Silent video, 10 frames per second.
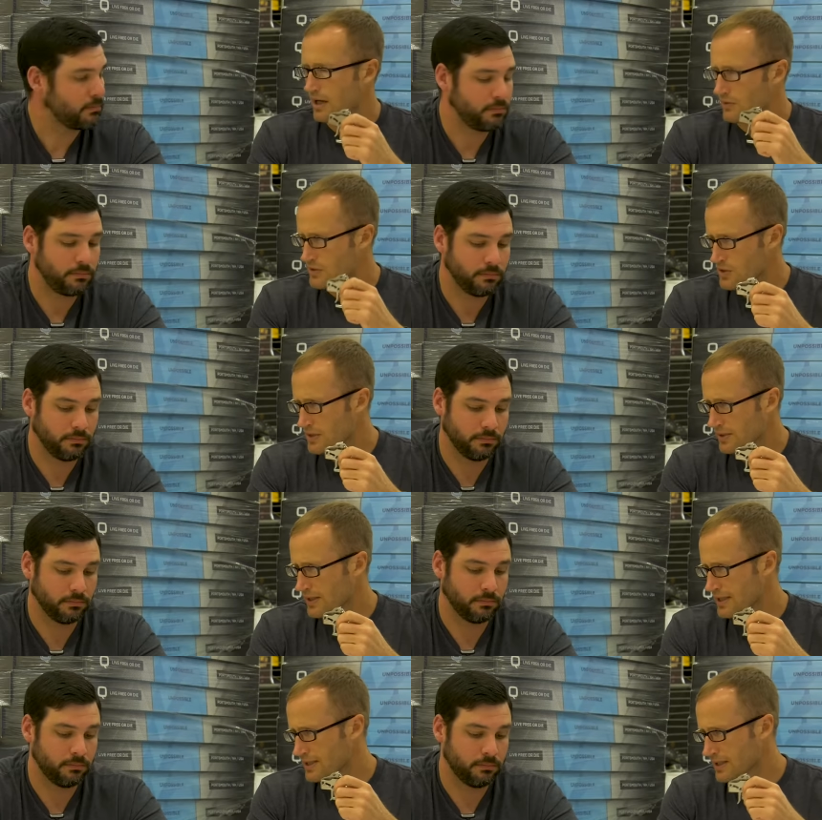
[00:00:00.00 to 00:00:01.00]
Speaker 1: I was just
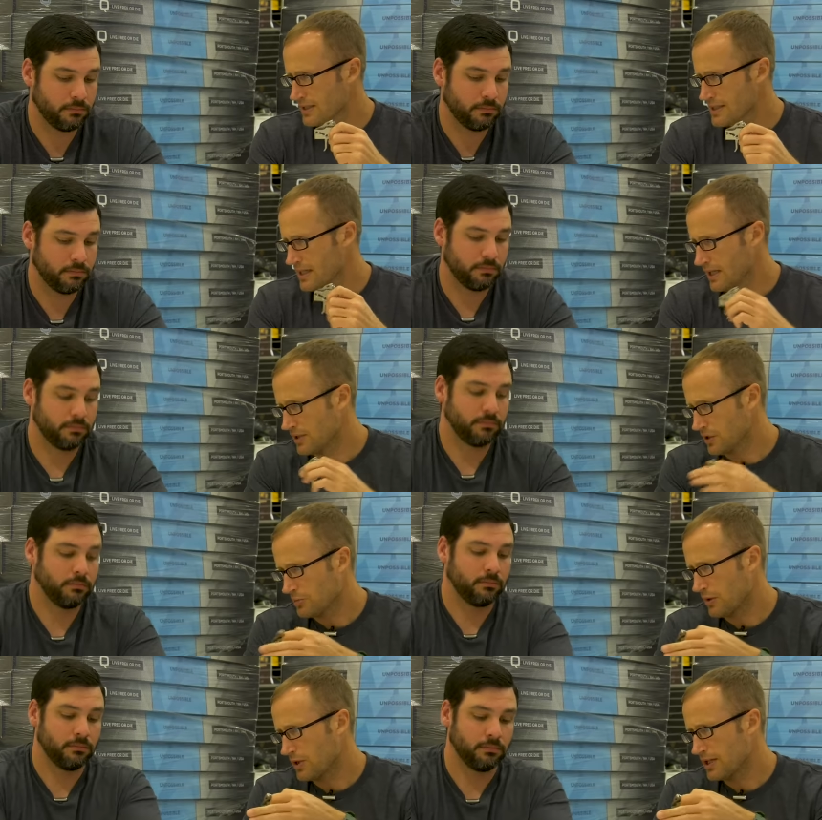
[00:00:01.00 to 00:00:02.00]
looking at this, and you
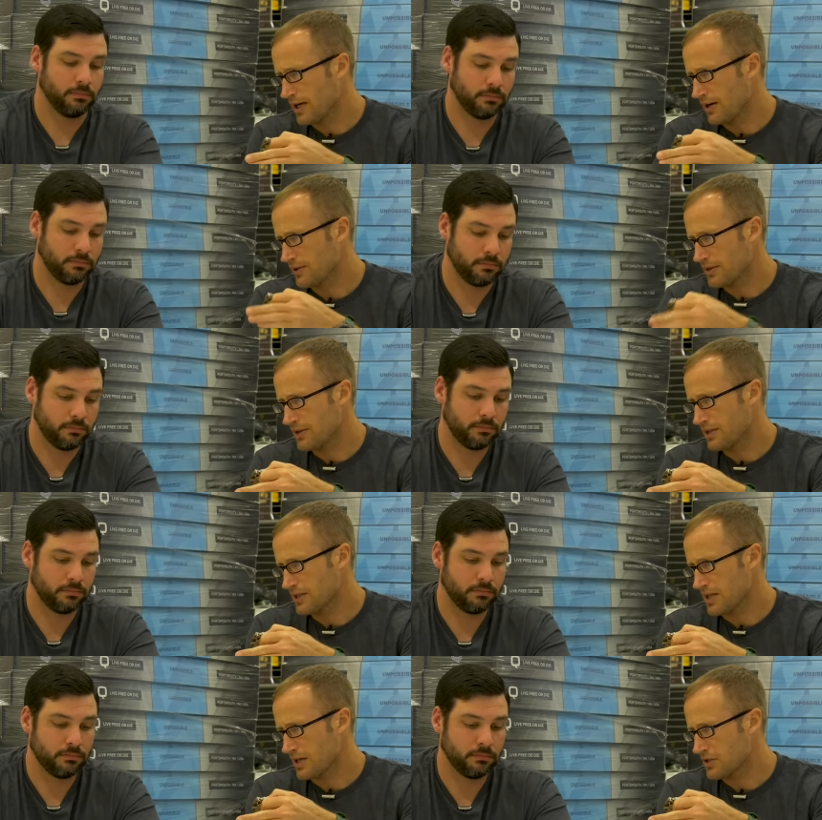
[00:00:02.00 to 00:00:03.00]
pointed out
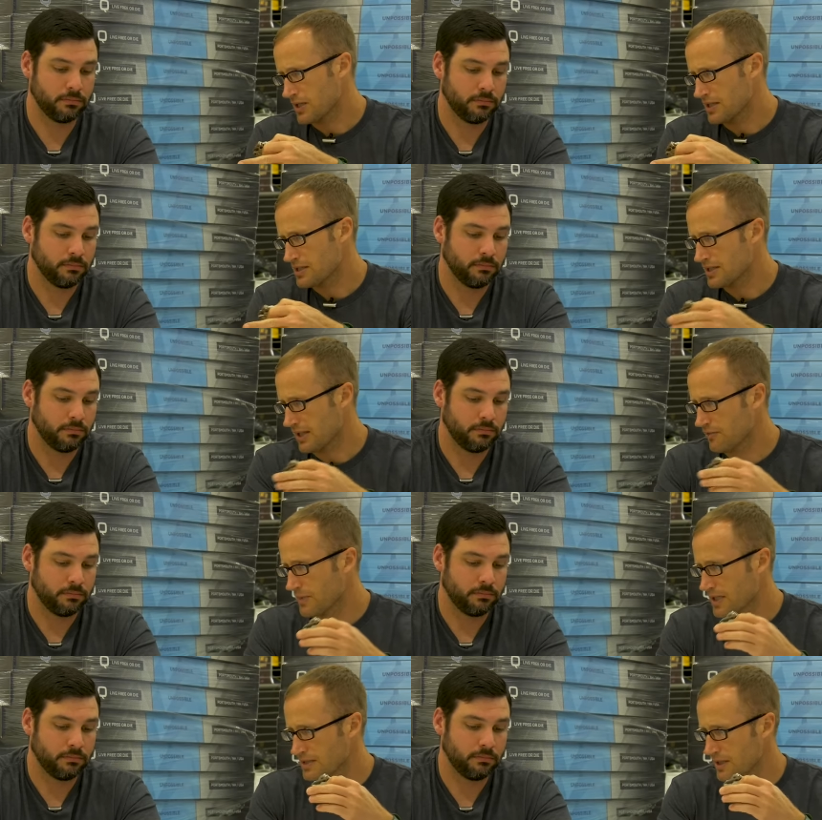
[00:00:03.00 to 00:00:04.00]
this actually has slate
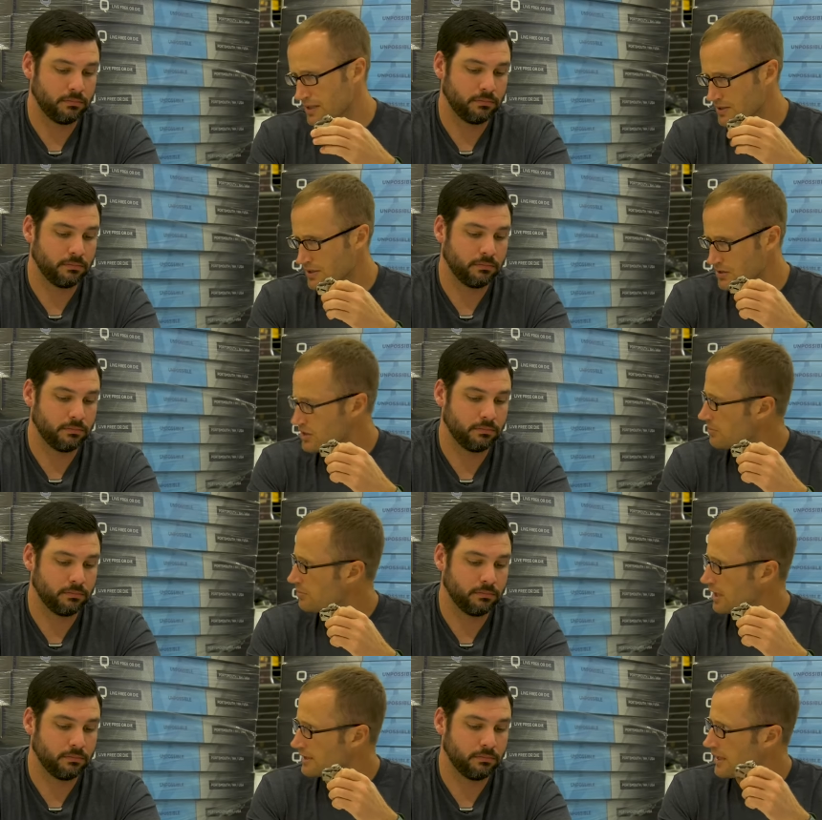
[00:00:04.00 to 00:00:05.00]
pins, and it's going to ship
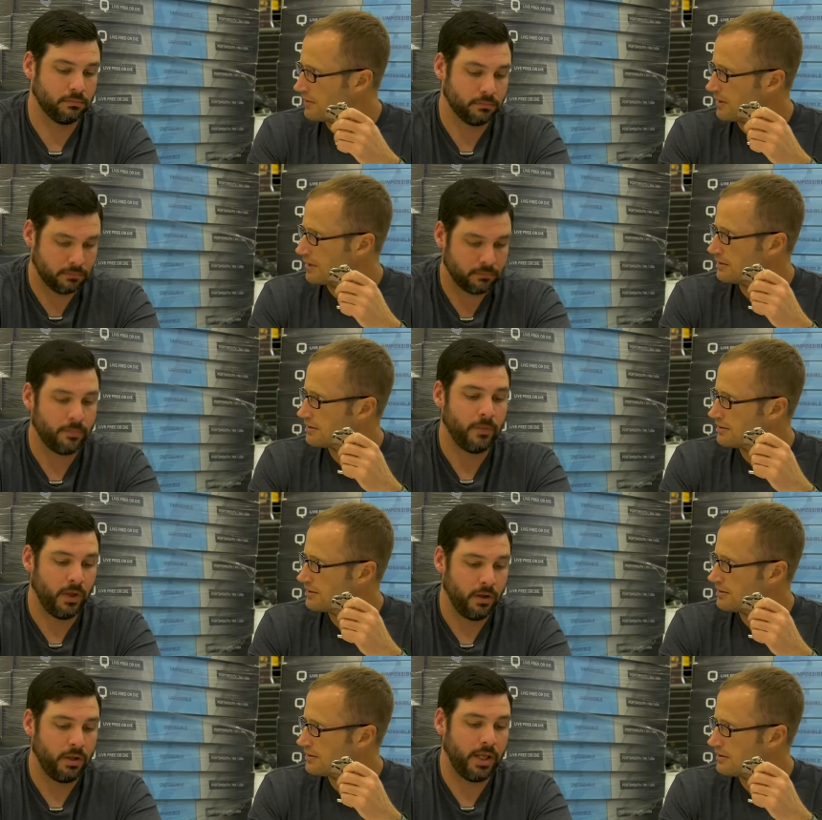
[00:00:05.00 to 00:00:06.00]
like
Speaker 2: that, right?
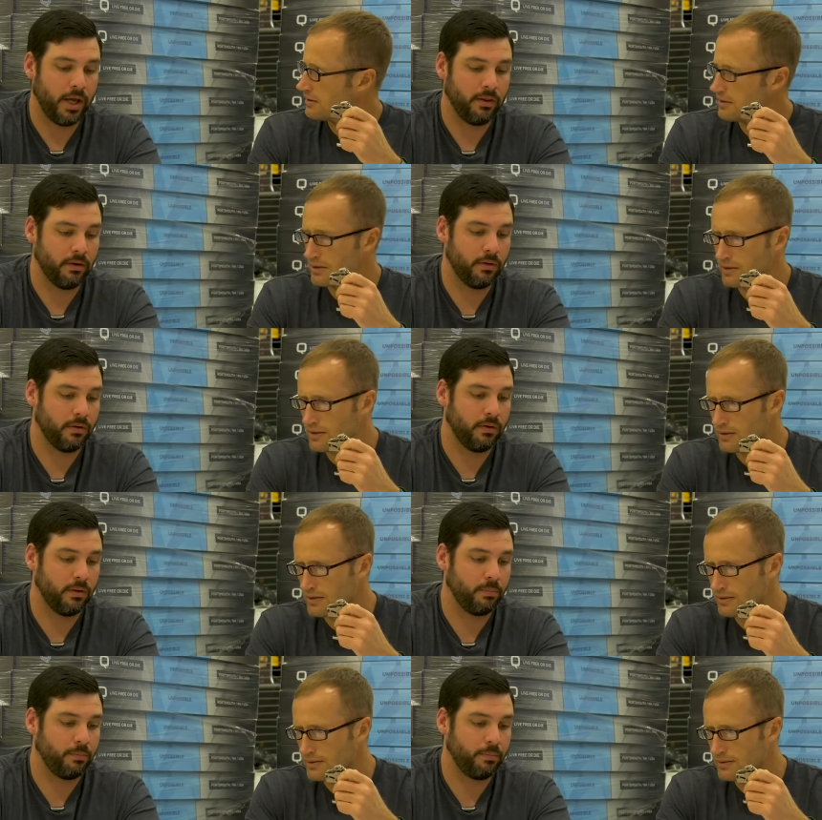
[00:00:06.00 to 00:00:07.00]
Yeah, the,
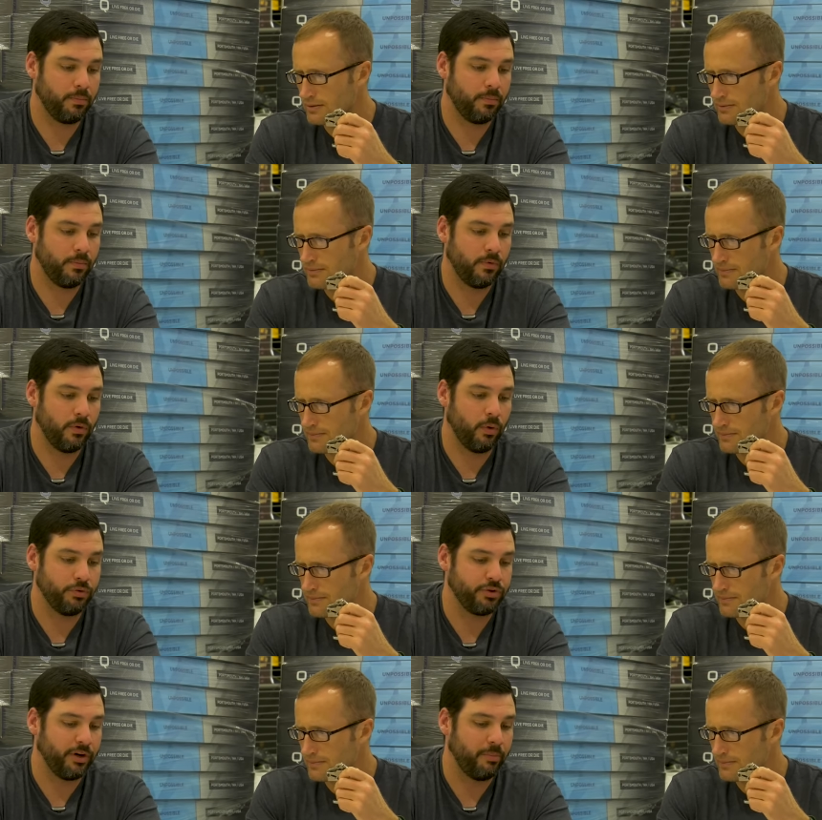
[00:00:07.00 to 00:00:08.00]
the the whole
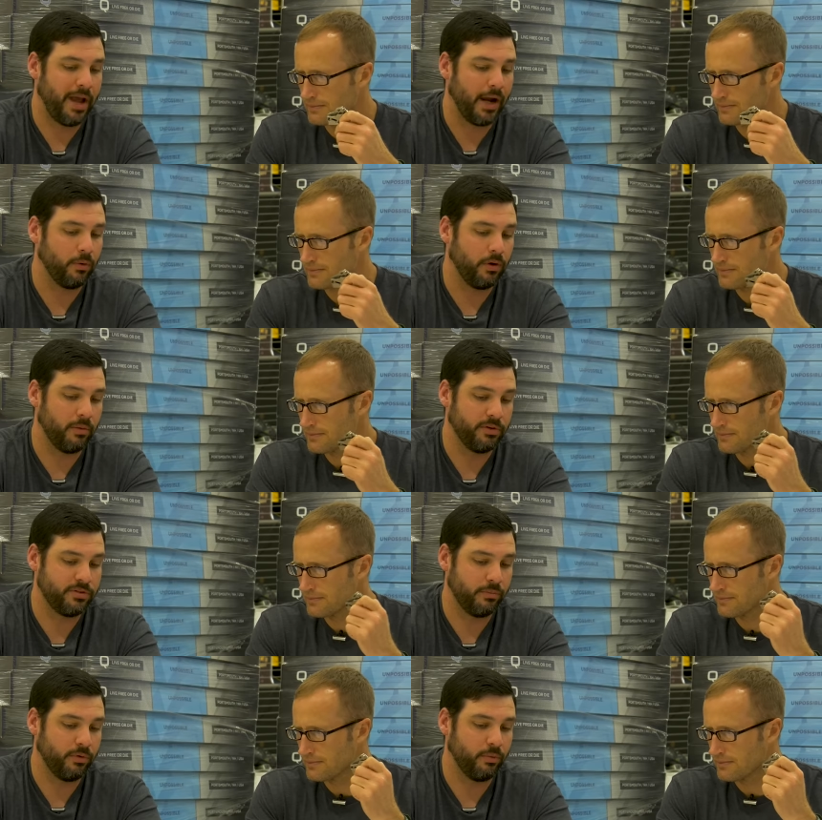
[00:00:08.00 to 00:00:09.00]
trigger pack will come
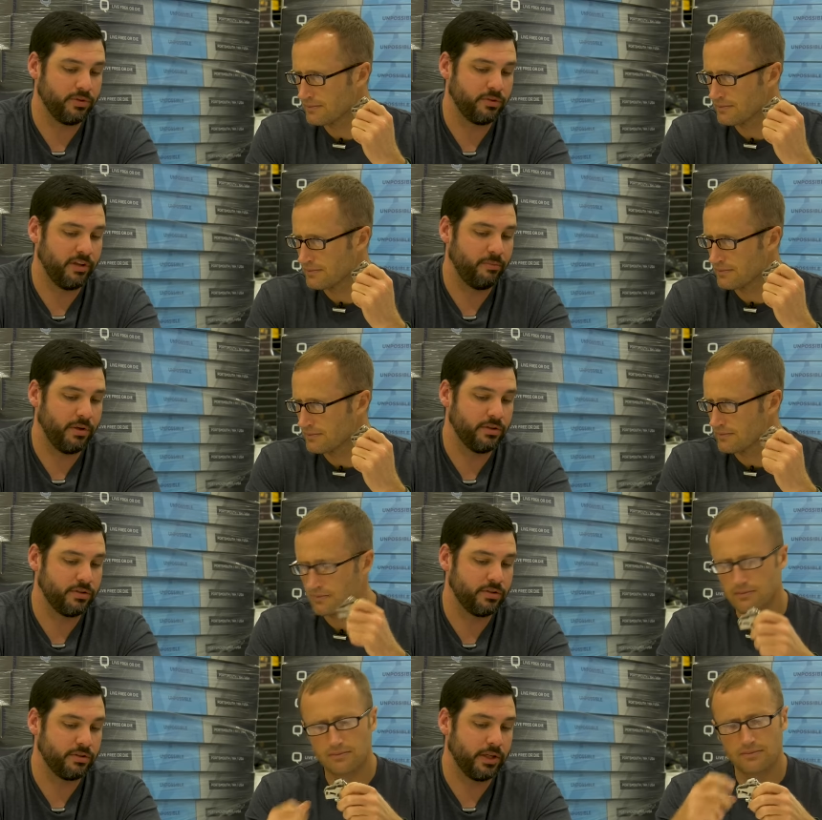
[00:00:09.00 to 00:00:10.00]
assembled with slate pins
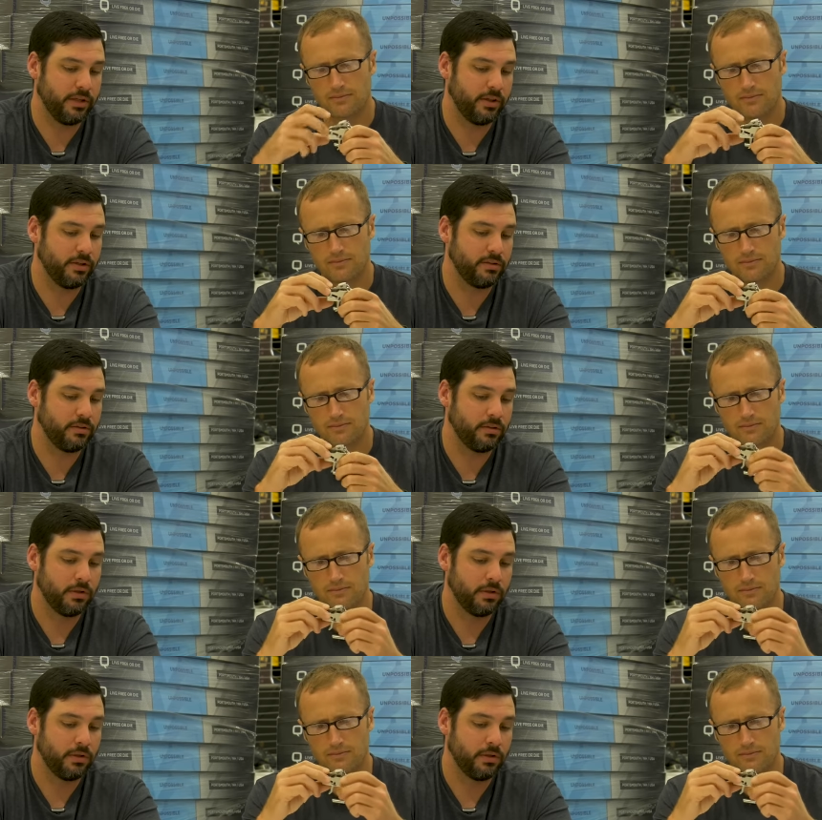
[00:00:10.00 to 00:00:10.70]
just like this.